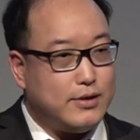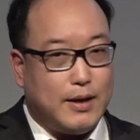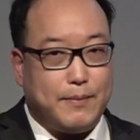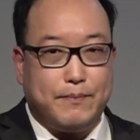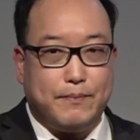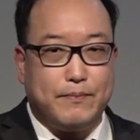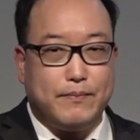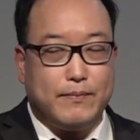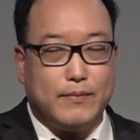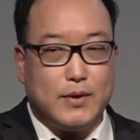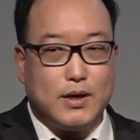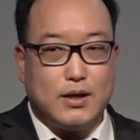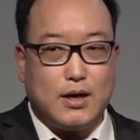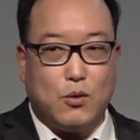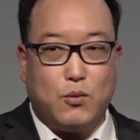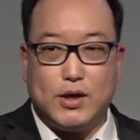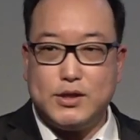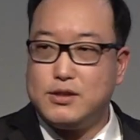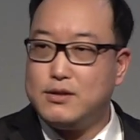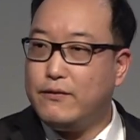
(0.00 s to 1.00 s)
to them,
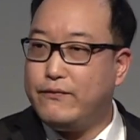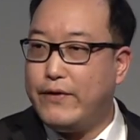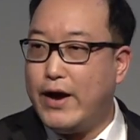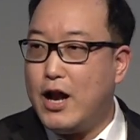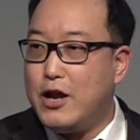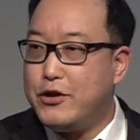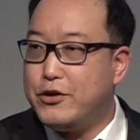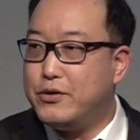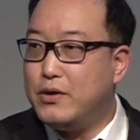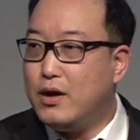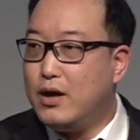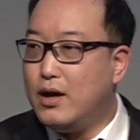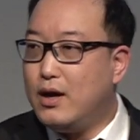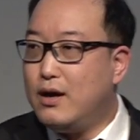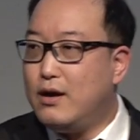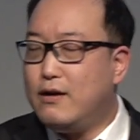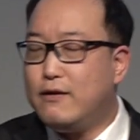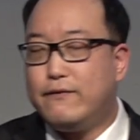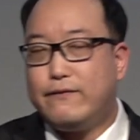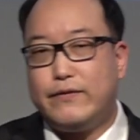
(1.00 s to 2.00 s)
okay? What's the value?
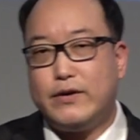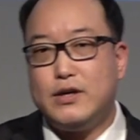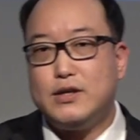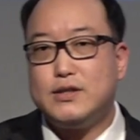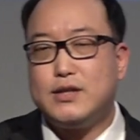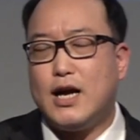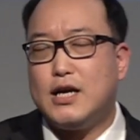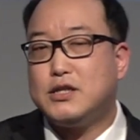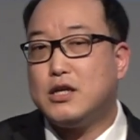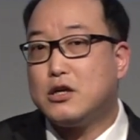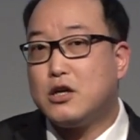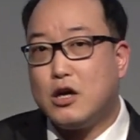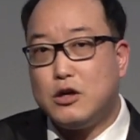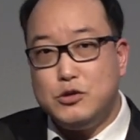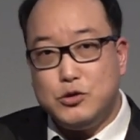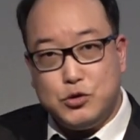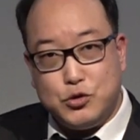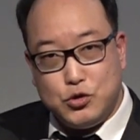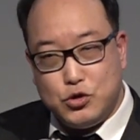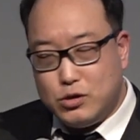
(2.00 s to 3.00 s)
First, as a
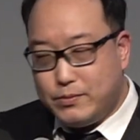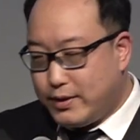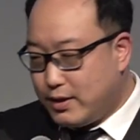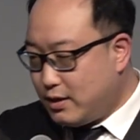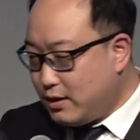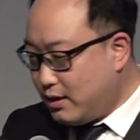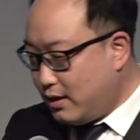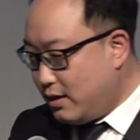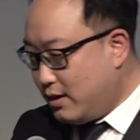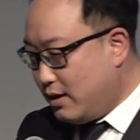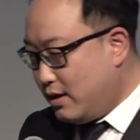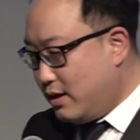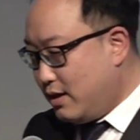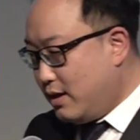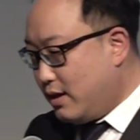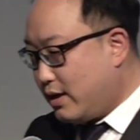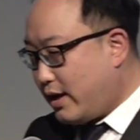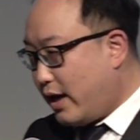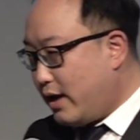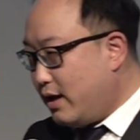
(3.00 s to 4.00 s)
consumer,
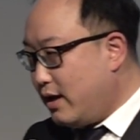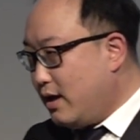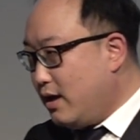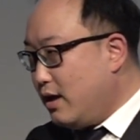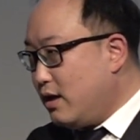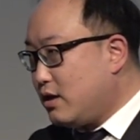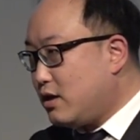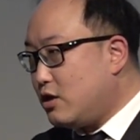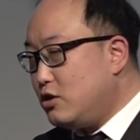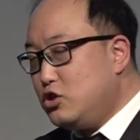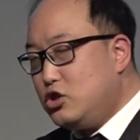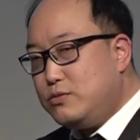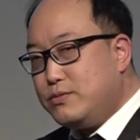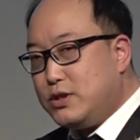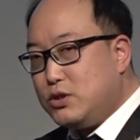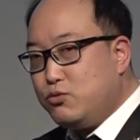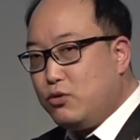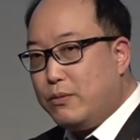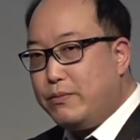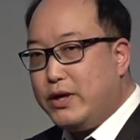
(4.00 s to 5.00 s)
okay,
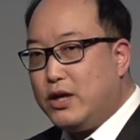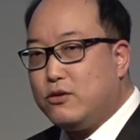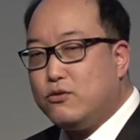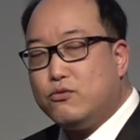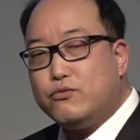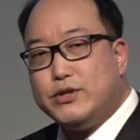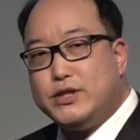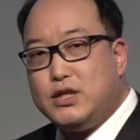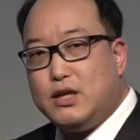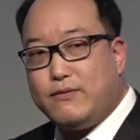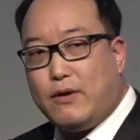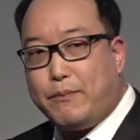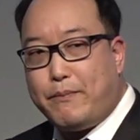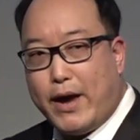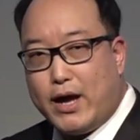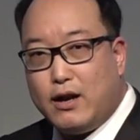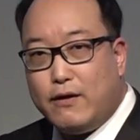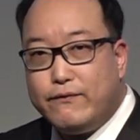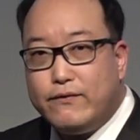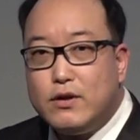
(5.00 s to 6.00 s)
consumers will receive
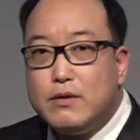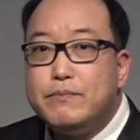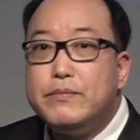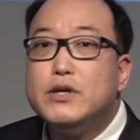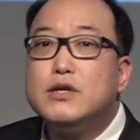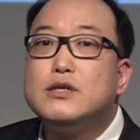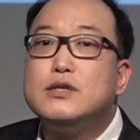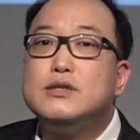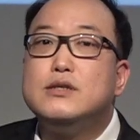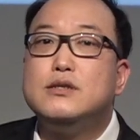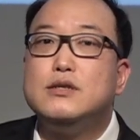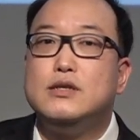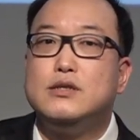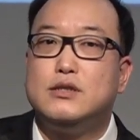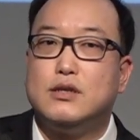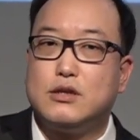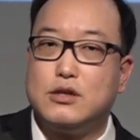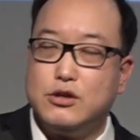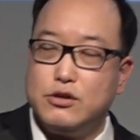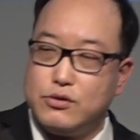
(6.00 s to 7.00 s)
a benefit
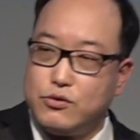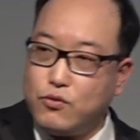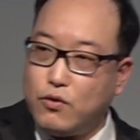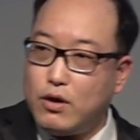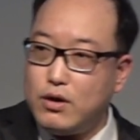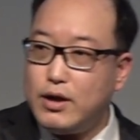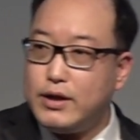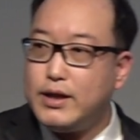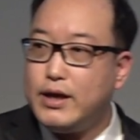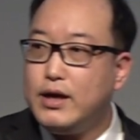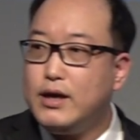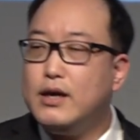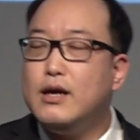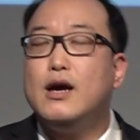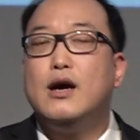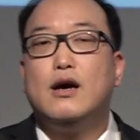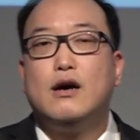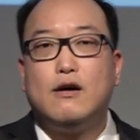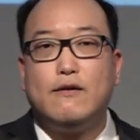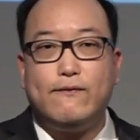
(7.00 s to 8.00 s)
because it's a good
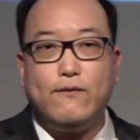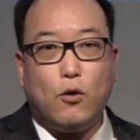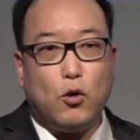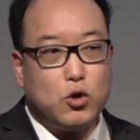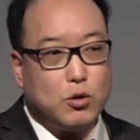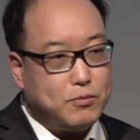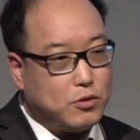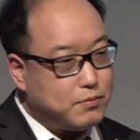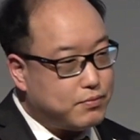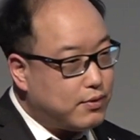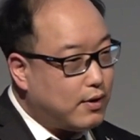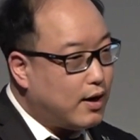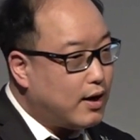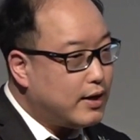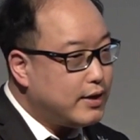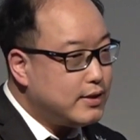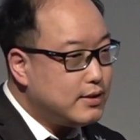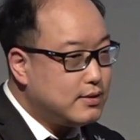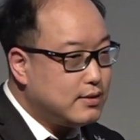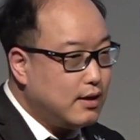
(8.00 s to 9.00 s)
quality, affordable
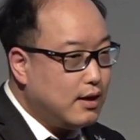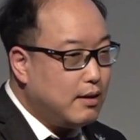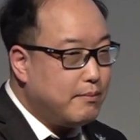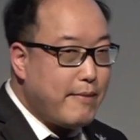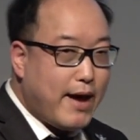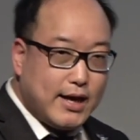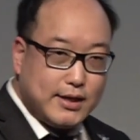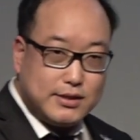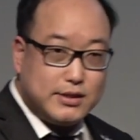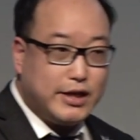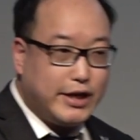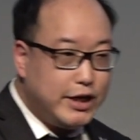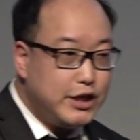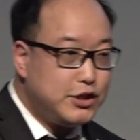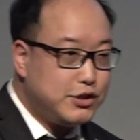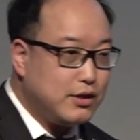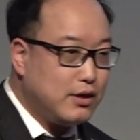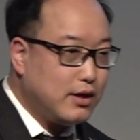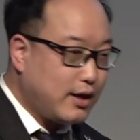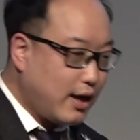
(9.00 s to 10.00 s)
price,
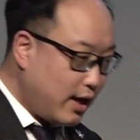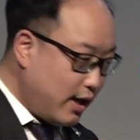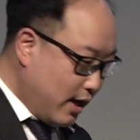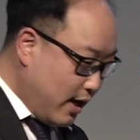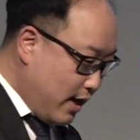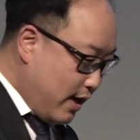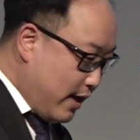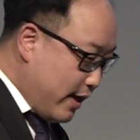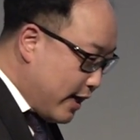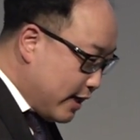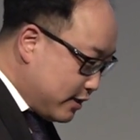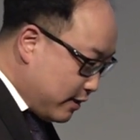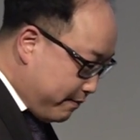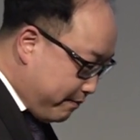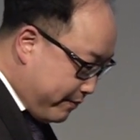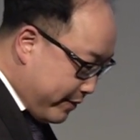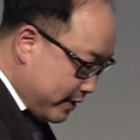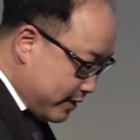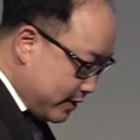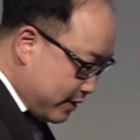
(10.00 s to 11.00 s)
masstige, okay?
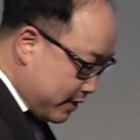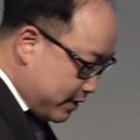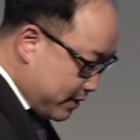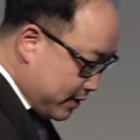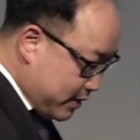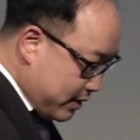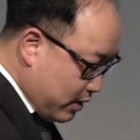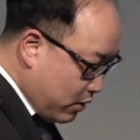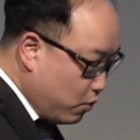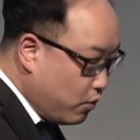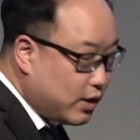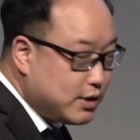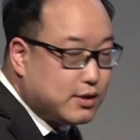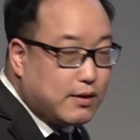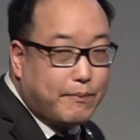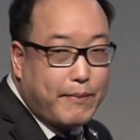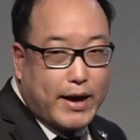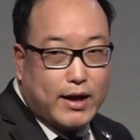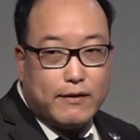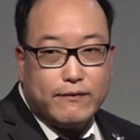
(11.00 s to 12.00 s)
As a business,
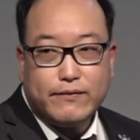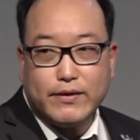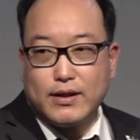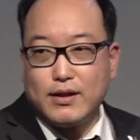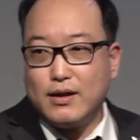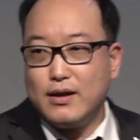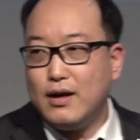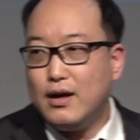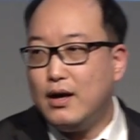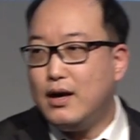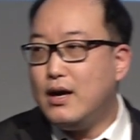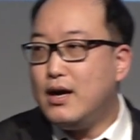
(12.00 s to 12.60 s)
what's the benefit?